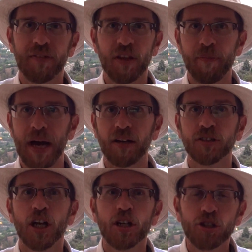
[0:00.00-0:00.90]
of the
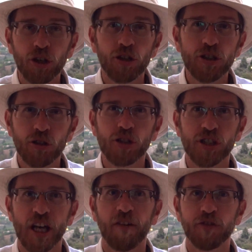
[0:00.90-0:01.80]
mountain. Turn
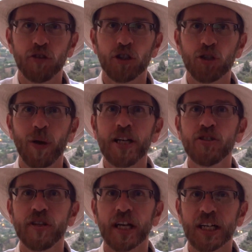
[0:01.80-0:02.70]
yourself to the
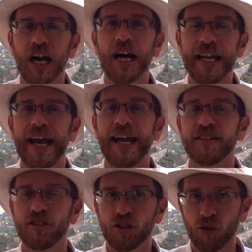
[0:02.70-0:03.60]
treasure that God
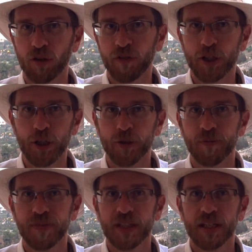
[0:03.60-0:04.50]
has in store for you.
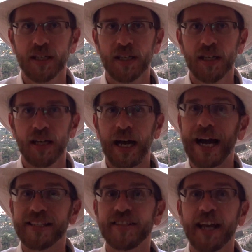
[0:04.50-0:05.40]

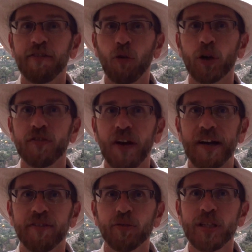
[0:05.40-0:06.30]
Isaiah
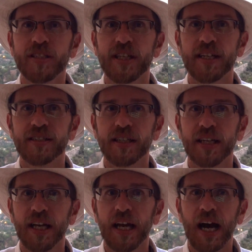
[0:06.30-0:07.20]
45:3 says, "And
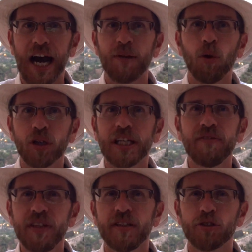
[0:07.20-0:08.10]
I will
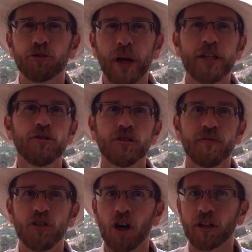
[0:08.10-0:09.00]
give thee the treasures
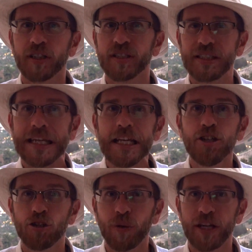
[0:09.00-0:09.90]
of darkness and
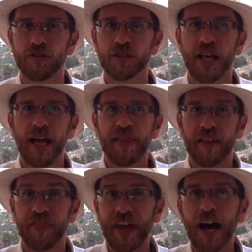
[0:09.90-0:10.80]
hidden treasures,
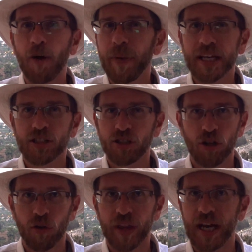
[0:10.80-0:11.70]
that thou mayest
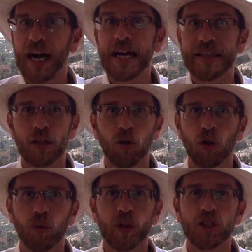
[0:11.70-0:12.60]
know that I, the
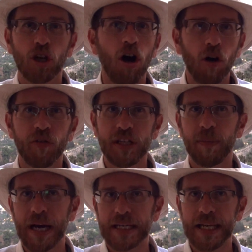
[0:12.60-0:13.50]
Lord, which called thee
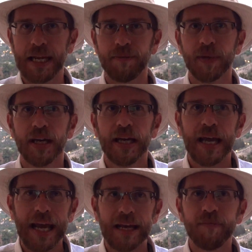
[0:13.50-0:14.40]
by name,
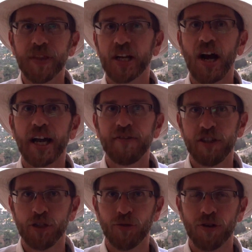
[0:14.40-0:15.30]
am the God of
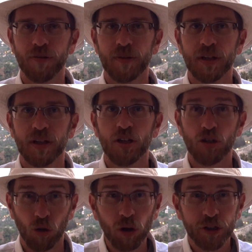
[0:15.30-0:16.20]
Israel."
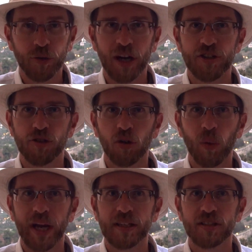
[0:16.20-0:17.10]
Your treasure
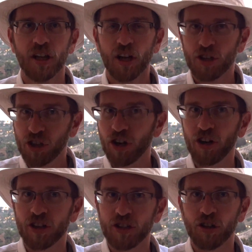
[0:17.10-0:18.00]
awaits.
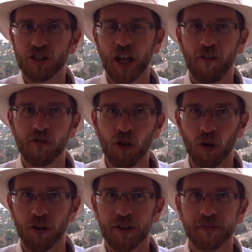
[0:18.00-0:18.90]
Turn yourself
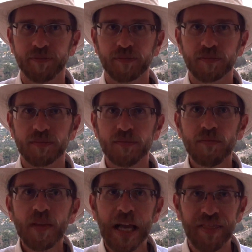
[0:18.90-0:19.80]
north.
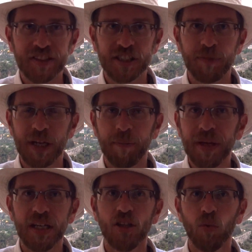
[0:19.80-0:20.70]
This has been a
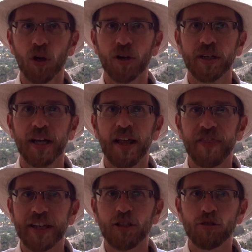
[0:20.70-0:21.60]
Minute in the Word.
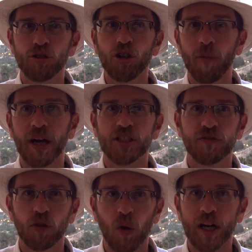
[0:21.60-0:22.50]
Thank you so much
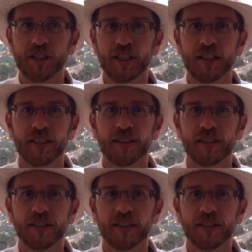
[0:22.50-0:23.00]
for watching.